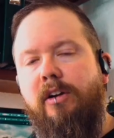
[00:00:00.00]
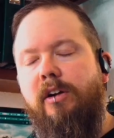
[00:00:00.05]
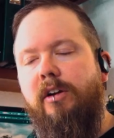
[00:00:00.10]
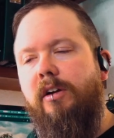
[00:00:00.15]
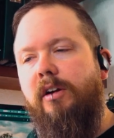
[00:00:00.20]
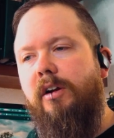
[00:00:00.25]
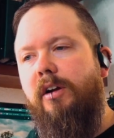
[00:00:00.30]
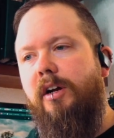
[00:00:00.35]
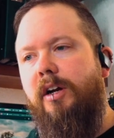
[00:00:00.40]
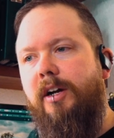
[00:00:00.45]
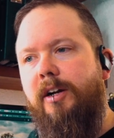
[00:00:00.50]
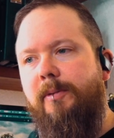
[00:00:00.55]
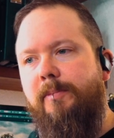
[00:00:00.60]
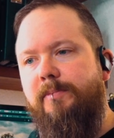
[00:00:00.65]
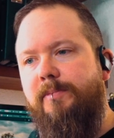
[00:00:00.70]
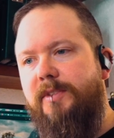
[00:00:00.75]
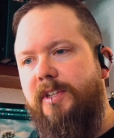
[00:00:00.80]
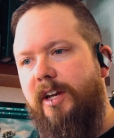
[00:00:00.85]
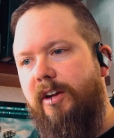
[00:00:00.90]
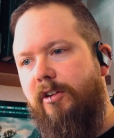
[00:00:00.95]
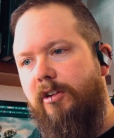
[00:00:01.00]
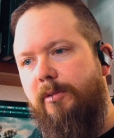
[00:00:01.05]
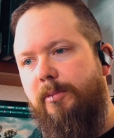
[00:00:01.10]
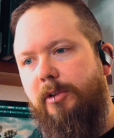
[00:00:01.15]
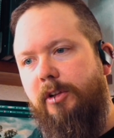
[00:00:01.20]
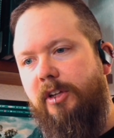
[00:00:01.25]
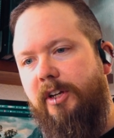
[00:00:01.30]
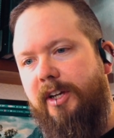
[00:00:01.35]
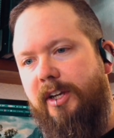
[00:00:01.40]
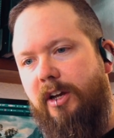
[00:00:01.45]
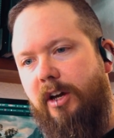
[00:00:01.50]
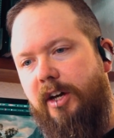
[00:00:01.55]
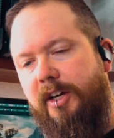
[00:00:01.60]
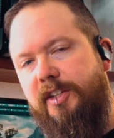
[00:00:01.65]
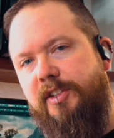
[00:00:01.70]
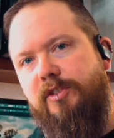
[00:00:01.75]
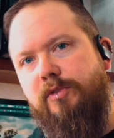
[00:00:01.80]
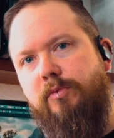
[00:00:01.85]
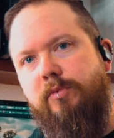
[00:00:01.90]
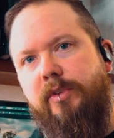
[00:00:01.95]
are terrible like
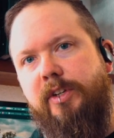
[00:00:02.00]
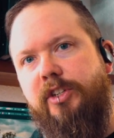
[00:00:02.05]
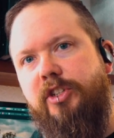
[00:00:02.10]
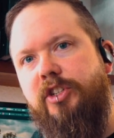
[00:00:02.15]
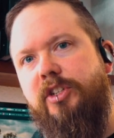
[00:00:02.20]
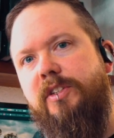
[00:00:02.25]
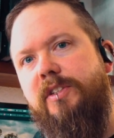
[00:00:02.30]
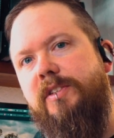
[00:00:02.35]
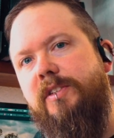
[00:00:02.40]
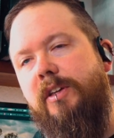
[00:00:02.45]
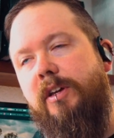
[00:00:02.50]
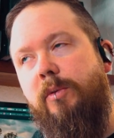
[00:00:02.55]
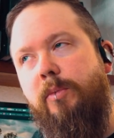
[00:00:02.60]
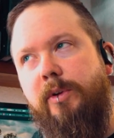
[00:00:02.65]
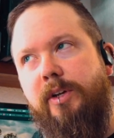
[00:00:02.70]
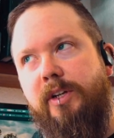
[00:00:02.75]
ice ridges. And